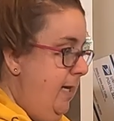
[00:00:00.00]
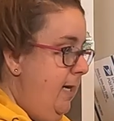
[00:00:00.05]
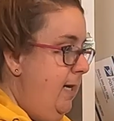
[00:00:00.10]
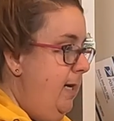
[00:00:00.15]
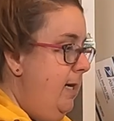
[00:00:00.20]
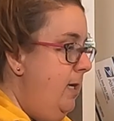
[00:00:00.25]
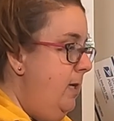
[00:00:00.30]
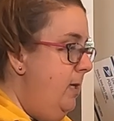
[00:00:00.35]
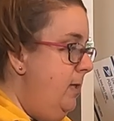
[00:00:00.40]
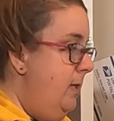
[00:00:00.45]

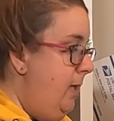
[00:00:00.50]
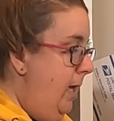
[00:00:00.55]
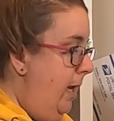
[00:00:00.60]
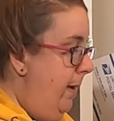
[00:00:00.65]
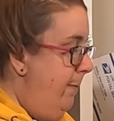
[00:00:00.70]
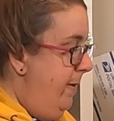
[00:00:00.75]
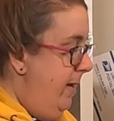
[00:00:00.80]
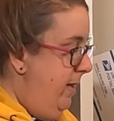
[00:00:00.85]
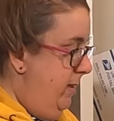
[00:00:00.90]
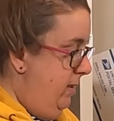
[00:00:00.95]
is
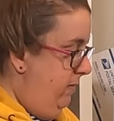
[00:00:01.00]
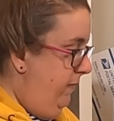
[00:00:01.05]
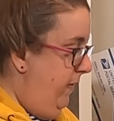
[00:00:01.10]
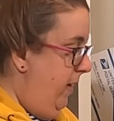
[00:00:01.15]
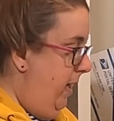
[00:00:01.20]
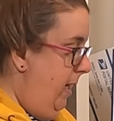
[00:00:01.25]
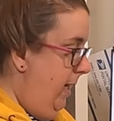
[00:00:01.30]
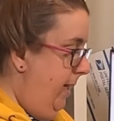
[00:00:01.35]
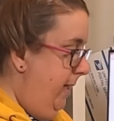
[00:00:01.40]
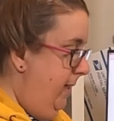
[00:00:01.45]
a Bins
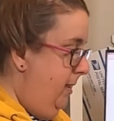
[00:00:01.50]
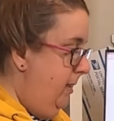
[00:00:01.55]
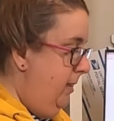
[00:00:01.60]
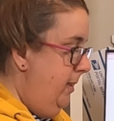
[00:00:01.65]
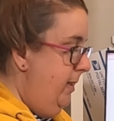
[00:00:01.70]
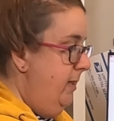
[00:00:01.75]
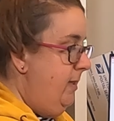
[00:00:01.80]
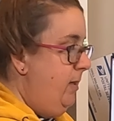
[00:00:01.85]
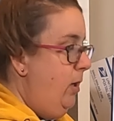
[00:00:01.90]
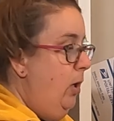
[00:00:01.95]
Find.
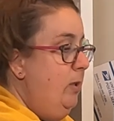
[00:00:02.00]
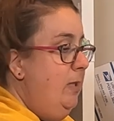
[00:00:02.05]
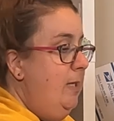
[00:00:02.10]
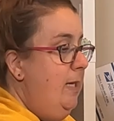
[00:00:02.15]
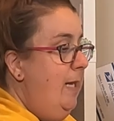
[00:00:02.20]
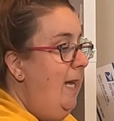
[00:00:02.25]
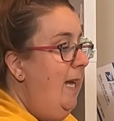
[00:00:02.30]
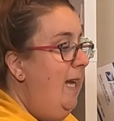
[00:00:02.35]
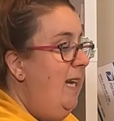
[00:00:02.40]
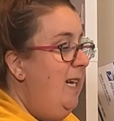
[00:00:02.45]
It's called
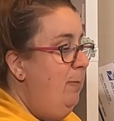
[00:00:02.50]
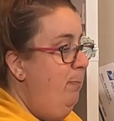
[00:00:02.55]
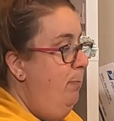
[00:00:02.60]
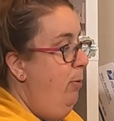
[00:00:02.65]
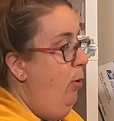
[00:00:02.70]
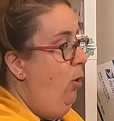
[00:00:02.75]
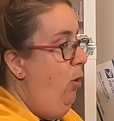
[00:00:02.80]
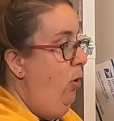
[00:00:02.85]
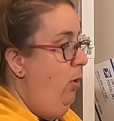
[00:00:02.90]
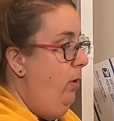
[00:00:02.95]
an Ink
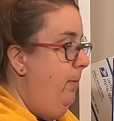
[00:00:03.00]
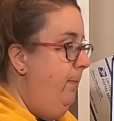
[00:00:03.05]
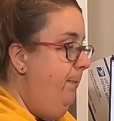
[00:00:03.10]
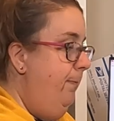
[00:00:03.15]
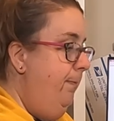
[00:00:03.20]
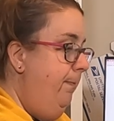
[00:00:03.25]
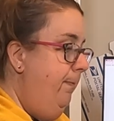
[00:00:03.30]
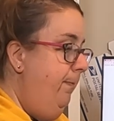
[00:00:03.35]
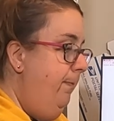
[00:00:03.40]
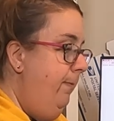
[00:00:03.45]
Bird.
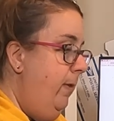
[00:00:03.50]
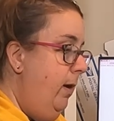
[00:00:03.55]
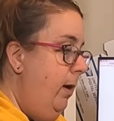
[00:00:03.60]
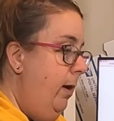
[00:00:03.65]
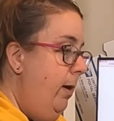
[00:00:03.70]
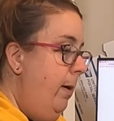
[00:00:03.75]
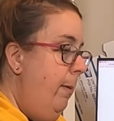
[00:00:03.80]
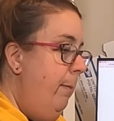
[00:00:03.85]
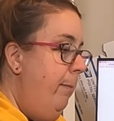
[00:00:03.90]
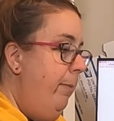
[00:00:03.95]

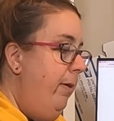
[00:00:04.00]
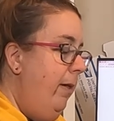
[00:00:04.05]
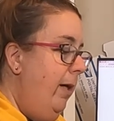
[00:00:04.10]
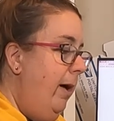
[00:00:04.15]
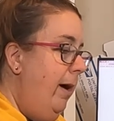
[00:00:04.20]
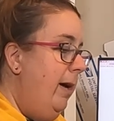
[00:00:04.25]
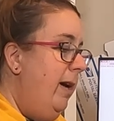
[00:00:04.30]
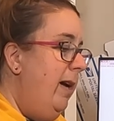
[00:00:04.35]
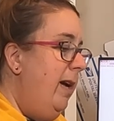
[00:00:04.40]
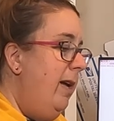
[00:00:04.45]

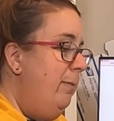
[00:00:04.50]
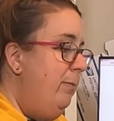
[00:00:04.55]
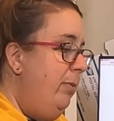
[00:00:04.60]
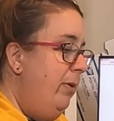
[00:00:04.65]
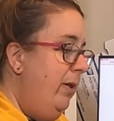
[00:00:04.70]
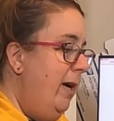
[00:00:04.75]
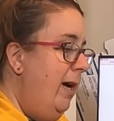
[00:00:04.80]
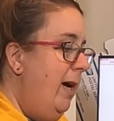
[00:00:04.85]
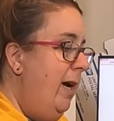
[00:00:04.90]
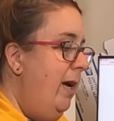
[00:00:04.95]
Plug and
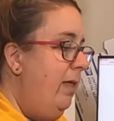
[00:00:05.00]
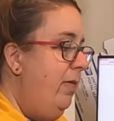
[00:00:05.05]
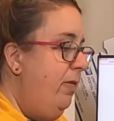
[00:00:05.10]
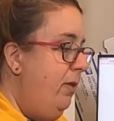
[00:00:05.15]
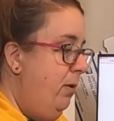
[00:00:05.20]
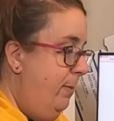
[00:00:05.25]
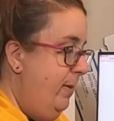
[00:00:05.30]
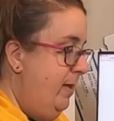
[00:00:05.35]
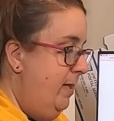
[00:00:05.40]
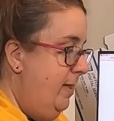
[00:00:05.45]
play
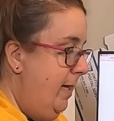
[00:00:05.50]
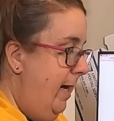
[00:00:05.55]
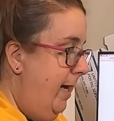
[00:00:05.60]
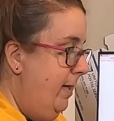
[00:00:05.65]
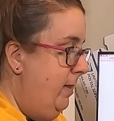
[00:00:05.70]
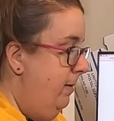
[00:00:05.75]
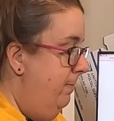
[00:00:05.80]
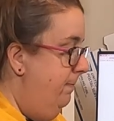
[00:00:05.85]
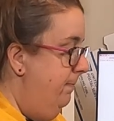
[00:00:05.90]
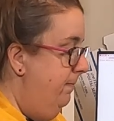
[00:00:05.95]

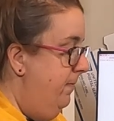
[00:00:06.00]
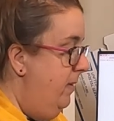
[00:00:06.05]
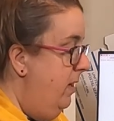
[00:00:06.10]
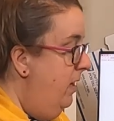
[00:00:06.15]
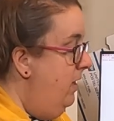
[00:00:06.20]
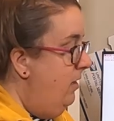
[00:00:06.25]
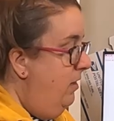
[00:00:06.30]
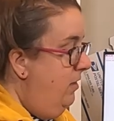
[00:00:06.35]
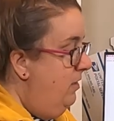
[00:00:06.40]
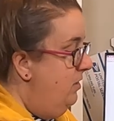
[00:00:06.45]
thermostat.
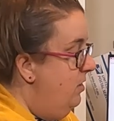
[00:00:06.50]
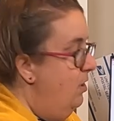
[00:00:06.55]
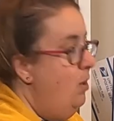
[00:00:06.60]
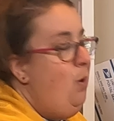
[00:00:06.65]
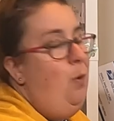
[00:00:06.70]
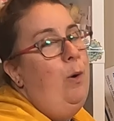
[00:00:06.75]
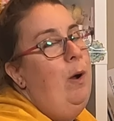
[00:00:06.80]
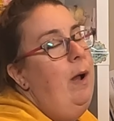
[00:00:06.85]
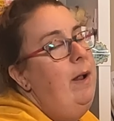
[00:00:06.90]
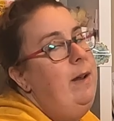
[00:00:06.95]

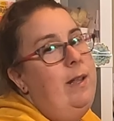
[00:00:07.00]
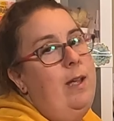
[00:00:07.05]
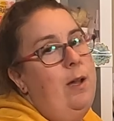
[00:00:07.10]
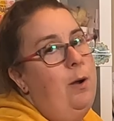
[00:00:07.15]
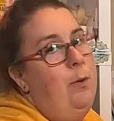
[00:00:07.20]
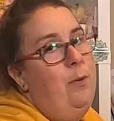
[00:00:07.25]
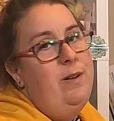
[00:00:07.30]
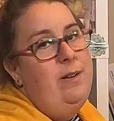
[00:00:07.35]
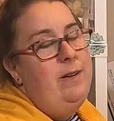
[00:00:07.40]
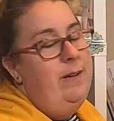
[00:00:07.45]
No
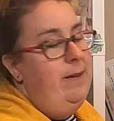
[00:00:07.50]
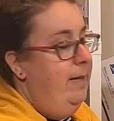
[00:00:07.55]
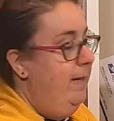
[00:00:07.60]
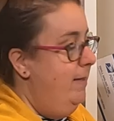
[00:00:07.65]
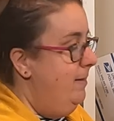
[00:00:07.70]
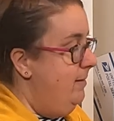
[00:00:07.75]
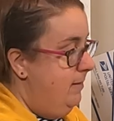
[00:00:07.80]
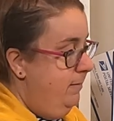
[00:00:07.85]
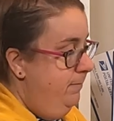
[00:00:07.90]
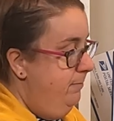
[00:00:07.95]
idea what it
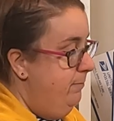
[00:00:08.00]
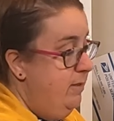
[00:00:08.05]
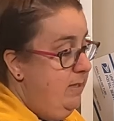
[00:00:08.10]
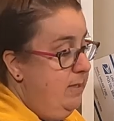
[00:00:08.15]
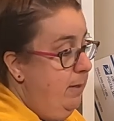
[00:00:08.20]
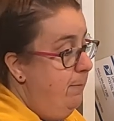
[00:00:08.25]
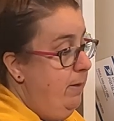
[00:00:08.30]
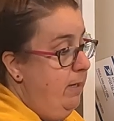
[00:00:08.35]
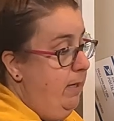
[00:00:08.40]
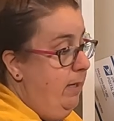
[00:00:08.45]
is, but
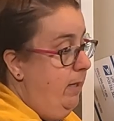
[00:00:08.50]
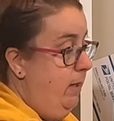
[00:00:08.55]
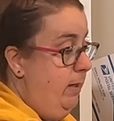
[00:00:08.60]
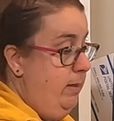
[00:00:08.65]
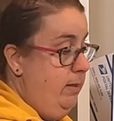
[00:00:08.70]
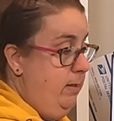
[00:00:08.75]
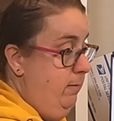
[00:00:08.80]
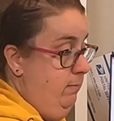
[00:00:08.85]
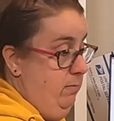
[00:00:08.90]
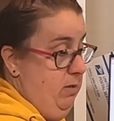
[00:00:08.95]
somebody
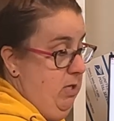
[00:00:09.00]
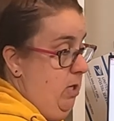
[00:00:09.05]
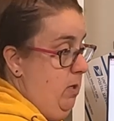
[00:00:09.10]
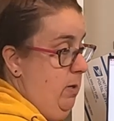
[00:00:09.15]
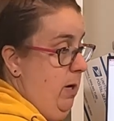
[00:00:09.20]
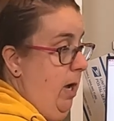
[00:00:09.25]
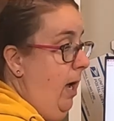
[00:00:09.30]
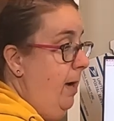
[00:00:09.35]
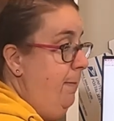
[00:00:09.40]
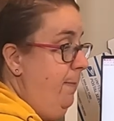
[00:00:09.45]
does.
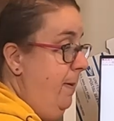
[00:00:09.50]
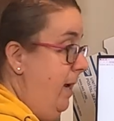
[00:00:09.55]
So I